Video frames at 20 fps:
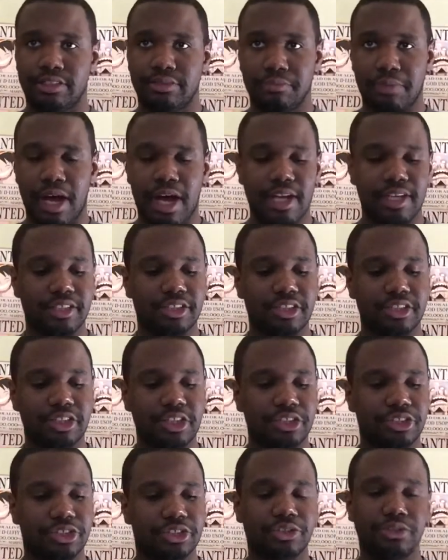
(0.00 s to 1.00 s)
biology
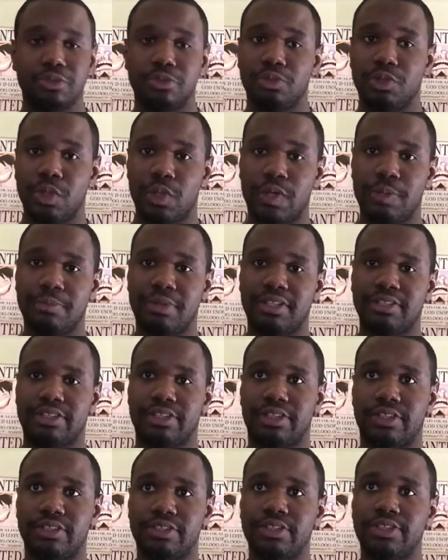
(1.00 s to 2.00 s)
teacher, knowing Monster
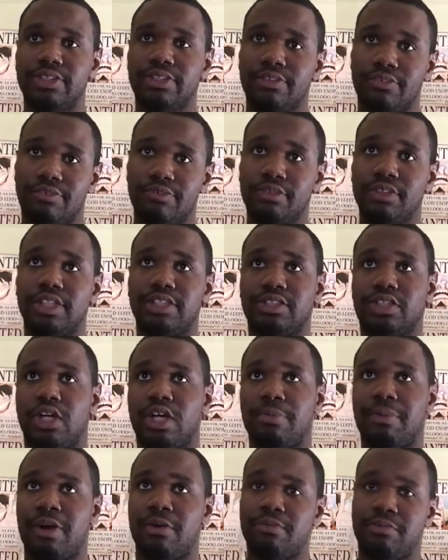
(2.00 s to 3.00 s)
Girls,
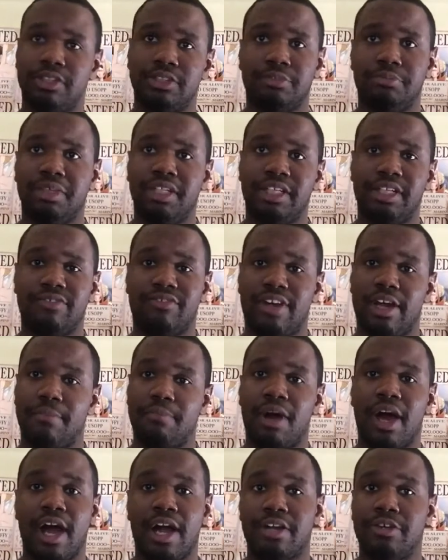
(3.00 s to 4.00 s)
let's meeting a
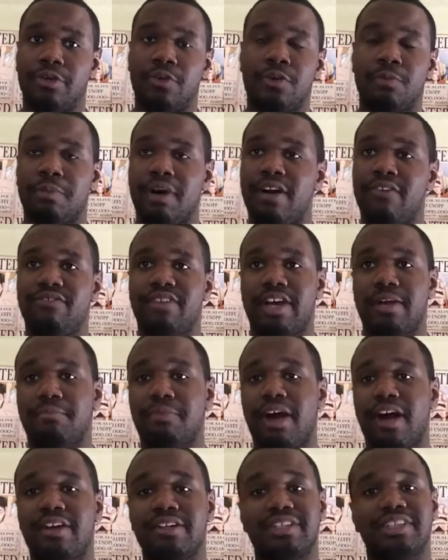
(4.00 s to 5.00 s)
vampire, know about
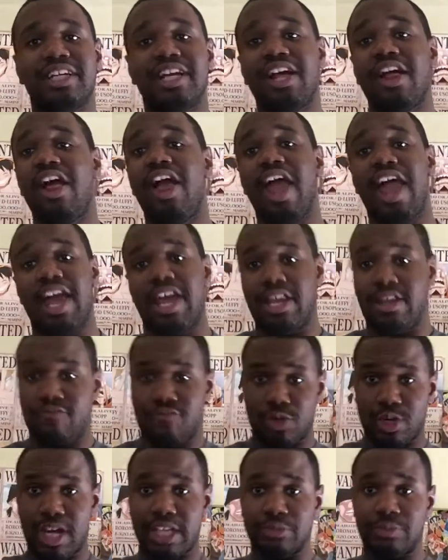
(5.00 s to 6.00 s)
vampires. And
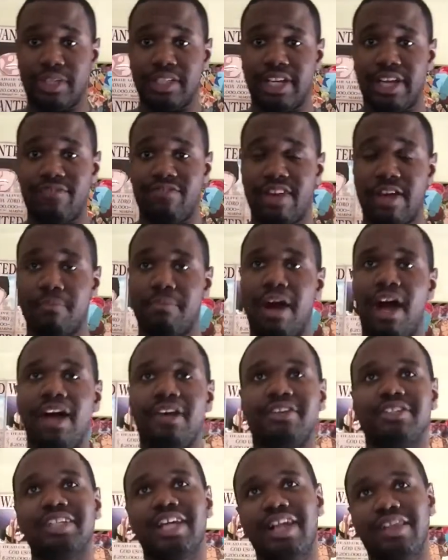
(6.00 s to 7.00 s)
if you guys want to date
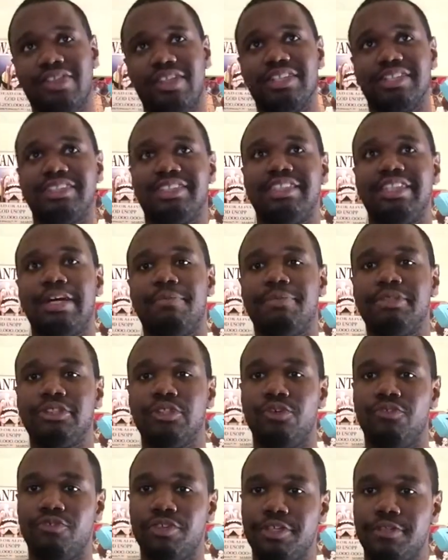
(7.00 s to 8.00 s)
vampires, this is the
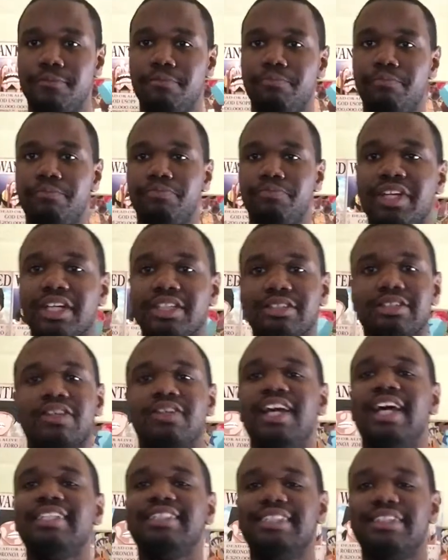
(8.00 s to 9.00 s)
episode for you.
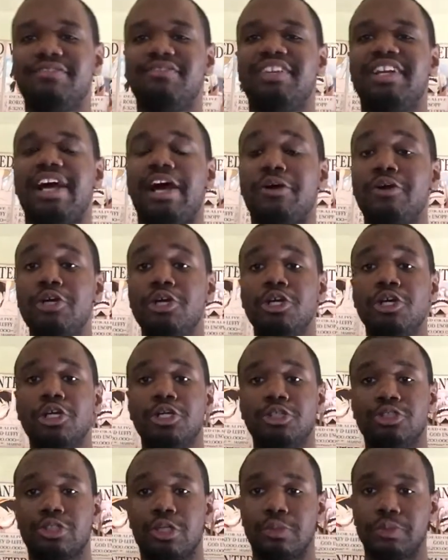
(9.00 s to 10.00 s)
So that's it for now.
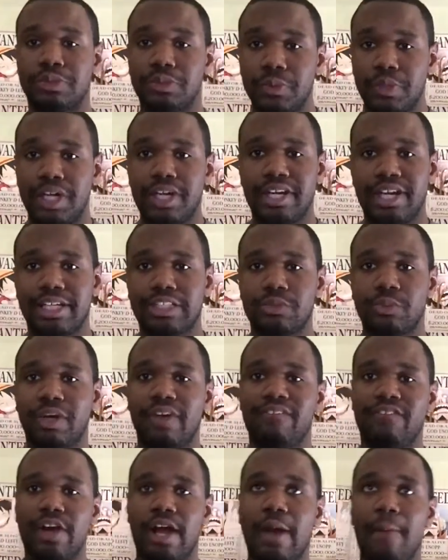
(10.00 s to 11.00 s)
So tune in next
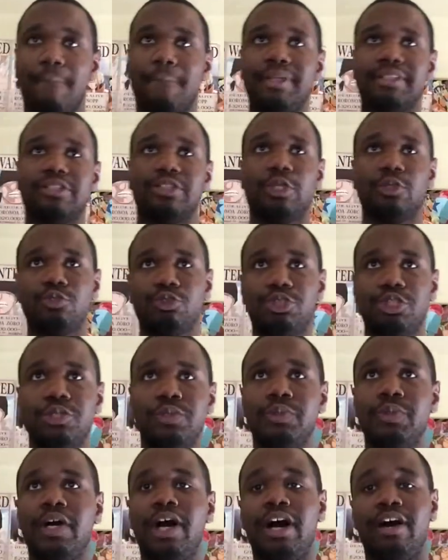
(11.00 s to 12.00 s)
week for episode
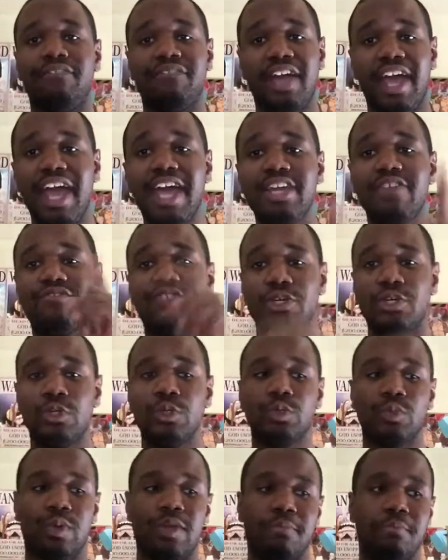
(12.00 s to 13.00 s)
2 of
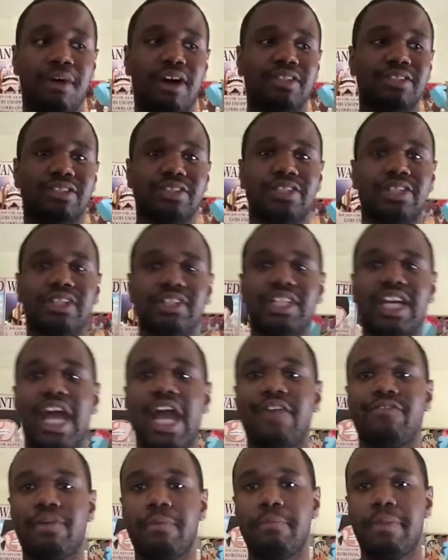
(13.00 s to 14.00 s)
Interviews with Monster Girls.
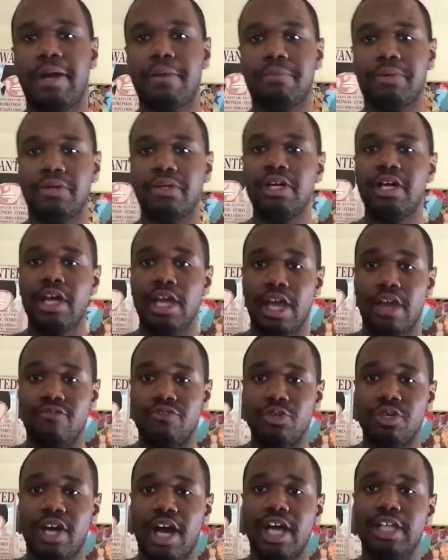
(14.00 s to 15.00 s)
And remember, if
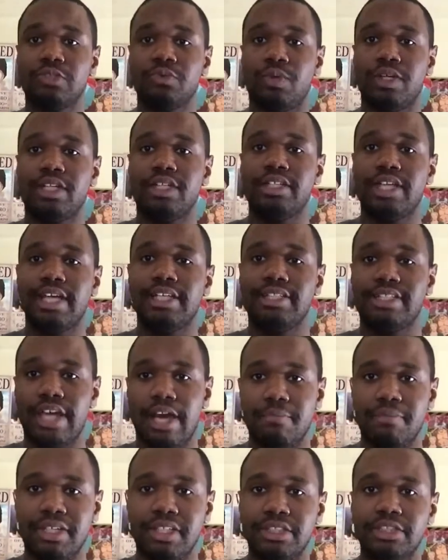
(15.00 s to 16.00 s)
you guys want to date
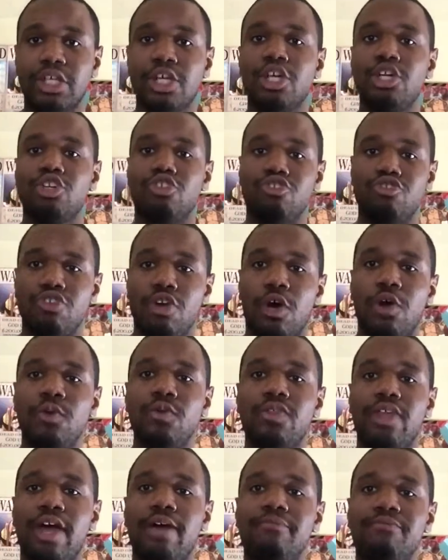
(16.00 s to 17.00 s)
demis,
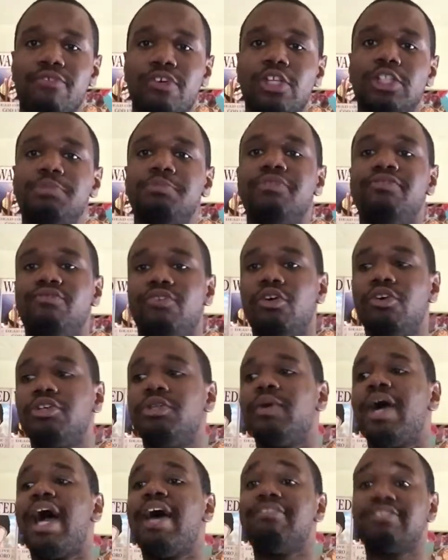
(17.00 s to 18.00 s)
know them first before
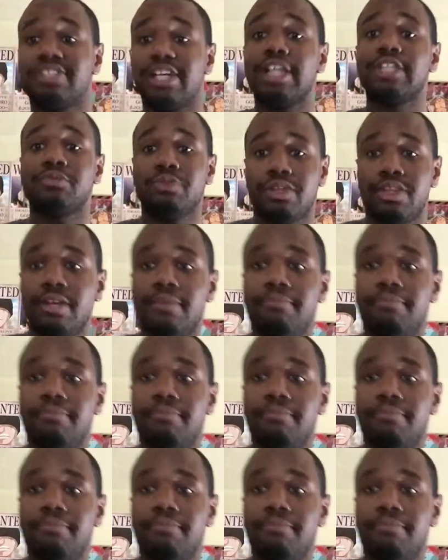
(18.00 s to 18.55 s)
you have sex with